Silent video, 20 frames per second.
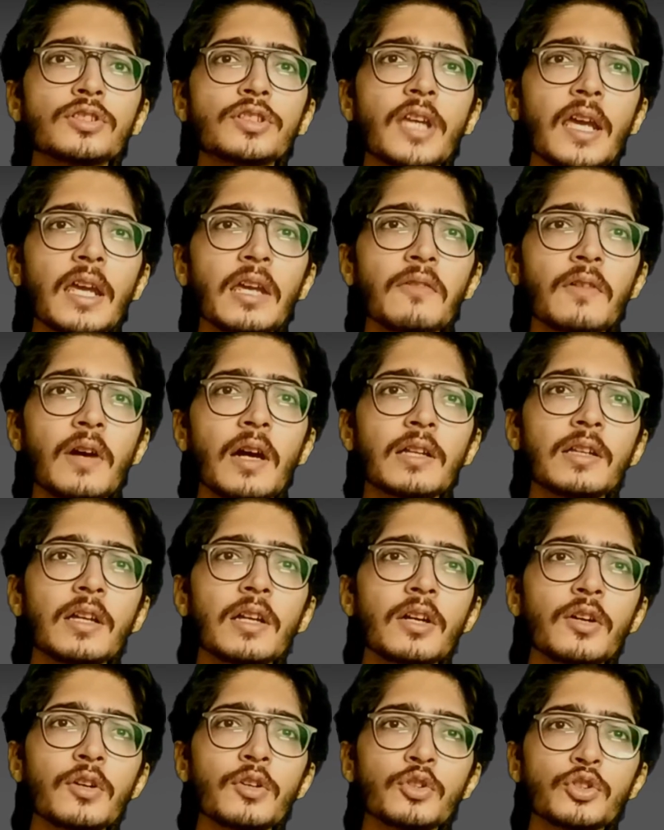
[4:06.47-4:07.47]
check if
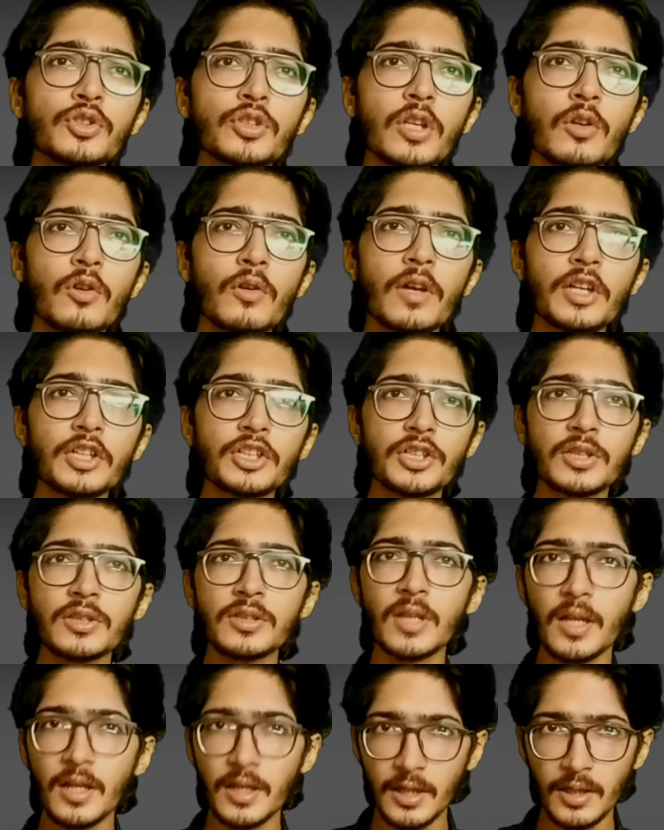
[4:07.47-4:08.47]
other crucial
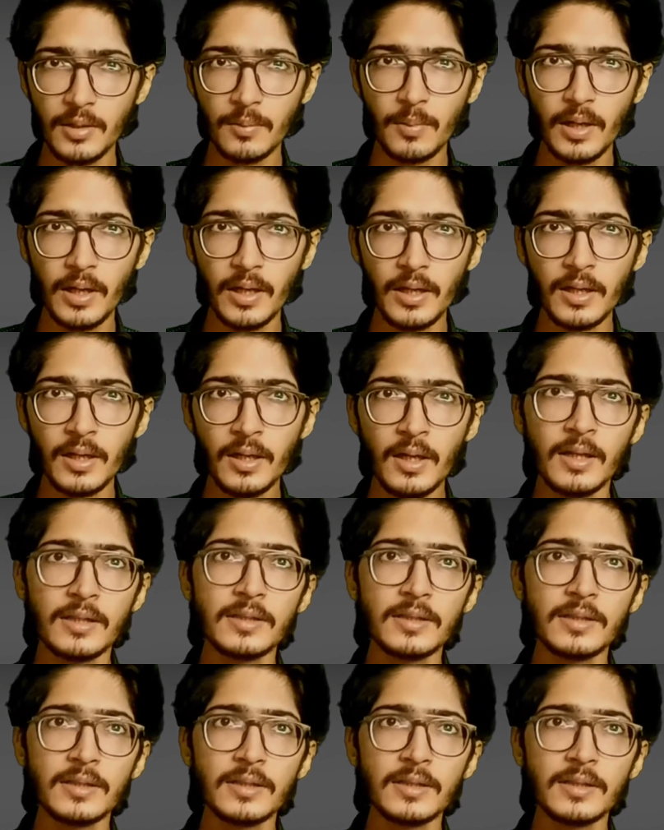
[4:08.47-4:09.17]
locations are nearby,